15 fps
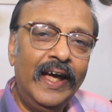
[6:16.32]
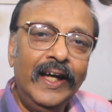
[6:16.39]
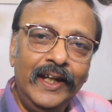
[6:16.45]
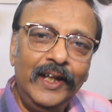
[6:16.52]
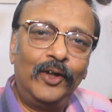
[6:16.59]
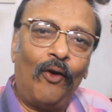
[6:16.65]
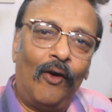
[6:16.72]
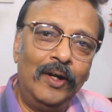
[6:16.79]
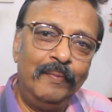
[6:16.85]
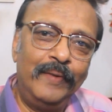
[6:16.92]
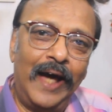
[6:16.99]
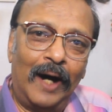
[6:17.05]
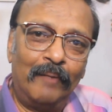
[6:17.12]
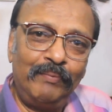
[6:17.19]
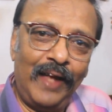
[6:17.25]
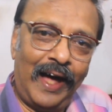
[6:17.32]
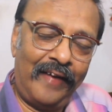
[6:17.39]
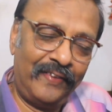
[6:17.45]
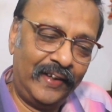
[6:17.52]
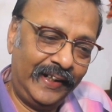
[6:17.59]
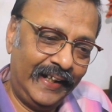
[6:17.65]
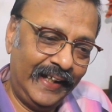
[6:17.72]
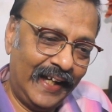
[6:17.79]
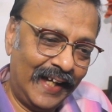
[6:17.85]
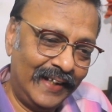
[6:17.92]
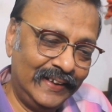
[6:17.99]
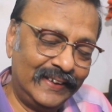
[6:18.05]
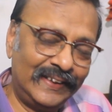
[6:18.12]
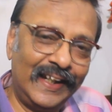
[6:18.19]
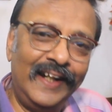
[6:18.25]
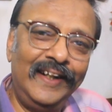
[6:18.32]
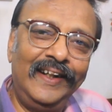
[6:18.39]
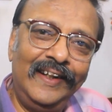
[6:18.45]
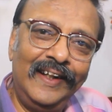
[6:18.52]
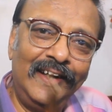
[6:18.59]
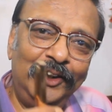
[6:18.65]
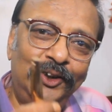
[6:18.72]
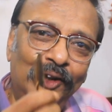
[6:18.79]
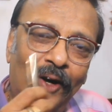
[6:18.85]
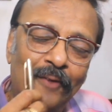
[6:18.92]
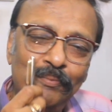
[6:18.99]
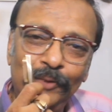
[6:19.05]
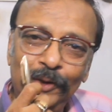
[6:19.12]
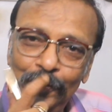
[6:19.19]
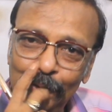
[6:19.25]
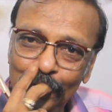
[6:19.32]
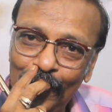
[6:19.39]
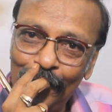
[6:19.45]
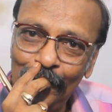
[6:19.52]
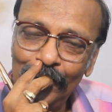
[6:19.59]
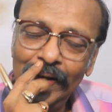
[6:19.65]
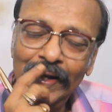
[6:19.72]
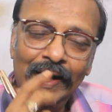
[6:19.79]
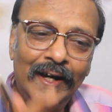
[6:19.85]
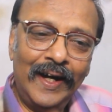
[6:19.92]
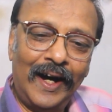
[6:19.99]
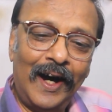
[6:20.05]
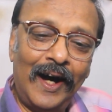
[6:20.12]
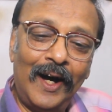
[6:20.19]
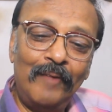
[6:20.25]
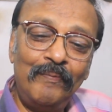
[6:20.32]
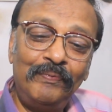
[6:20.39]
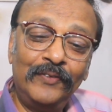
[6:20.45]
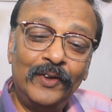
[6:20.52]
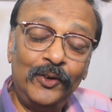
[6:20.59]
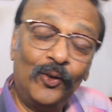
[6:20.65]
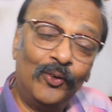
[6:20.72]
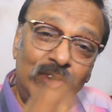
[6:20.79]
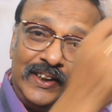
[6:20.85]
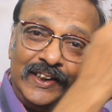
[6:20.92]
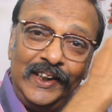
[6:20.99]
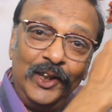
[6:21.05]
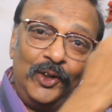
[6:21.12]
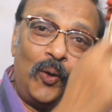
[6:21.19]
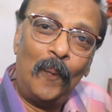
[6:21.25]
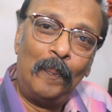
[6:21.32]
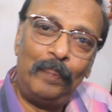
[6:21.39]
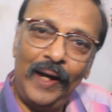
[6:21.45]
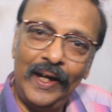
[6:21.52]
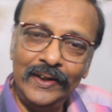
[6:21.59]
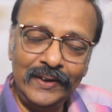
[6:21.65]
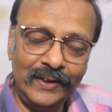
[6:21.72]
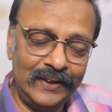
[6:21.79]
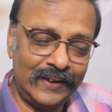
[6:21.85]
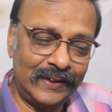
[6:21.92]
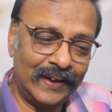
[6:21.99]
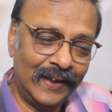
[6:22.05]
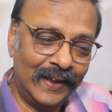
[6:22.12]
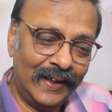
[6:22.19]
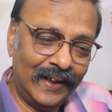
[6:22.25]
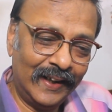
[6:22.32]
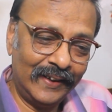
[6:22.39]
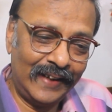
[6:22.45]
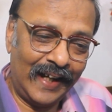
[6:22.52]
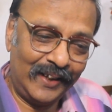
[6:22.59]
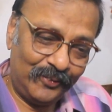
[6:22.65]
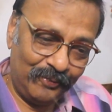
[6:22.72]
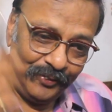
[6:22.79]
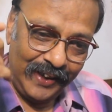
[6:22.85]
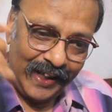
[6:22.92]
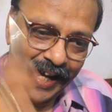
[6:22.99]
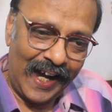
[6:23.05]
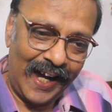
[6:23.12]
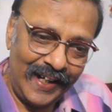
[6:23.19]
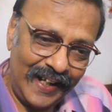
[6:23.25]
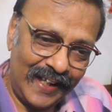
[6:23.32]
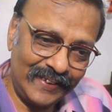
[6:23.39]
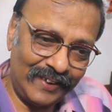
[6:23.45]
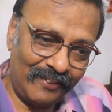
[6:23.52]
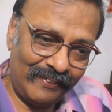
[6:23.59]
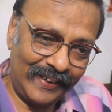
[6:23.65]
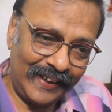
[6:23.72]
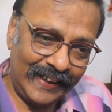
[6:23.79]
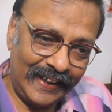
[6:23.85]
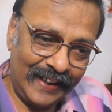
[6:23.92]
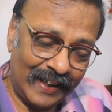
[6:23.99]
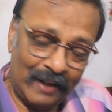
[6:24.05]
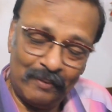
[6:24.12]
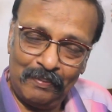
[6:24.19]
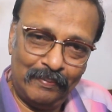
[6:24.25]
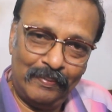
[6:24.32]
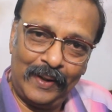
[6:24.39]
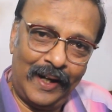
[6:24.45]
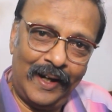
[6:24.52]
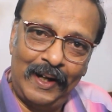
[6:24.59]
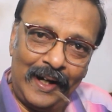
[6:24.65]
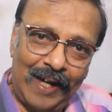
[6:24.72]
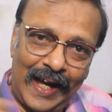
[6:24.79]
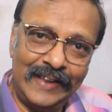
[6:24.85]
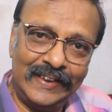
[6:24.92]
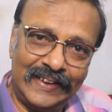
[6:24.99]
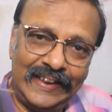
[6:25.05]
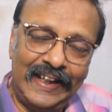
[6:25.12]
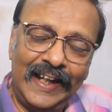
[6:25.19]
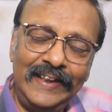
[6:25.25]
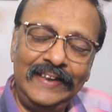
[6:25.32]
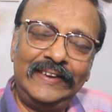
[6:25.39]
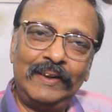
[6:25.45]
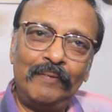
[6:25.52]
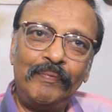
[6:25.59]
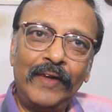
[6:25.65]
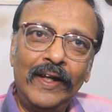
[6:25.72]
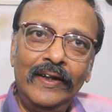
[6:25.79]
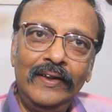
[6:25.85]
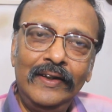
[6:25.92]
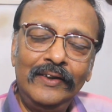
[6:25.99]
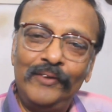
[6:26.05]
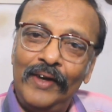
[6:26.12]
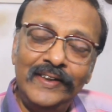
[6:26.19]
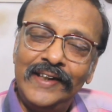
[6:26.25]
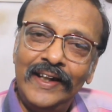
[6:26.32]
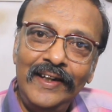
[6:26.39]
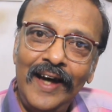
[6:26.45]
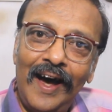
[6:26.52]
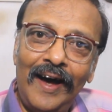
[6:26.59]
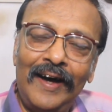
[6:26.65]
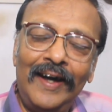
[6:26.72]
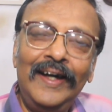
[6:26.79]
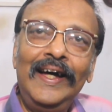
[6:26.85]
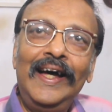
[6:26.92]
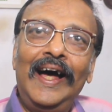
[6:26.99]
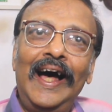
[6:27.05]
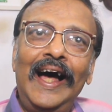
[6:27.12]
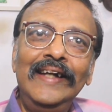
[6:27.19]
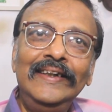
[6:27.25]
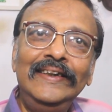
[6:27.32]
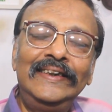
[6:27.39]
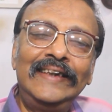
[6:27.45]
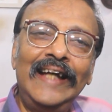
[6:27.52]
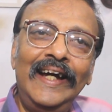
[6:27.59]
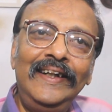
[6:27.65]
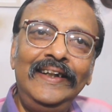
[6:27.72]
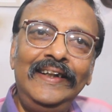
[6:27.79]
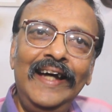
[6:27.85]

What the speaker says: He called me up the other day and he said, "Hey, Chom, you know those hero pens that we had as our as kids?" So I said, "Yeah." And he said,